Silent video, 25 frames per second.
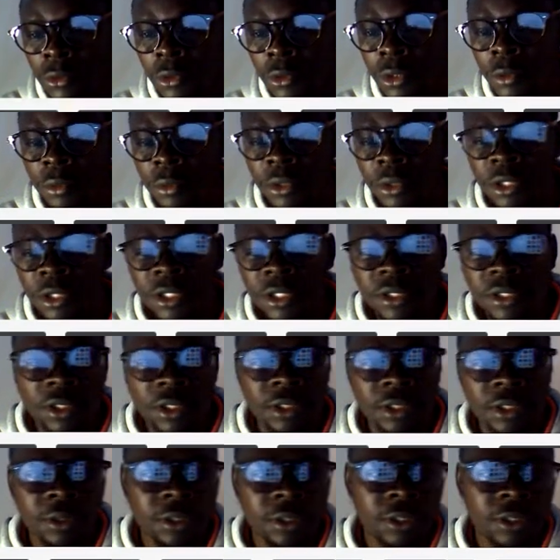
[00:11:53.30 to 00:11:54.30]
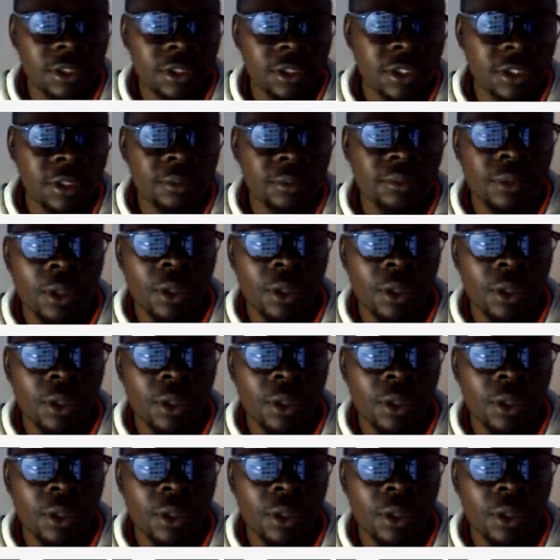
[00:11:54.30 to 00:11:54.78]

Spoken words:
Let me just click skip.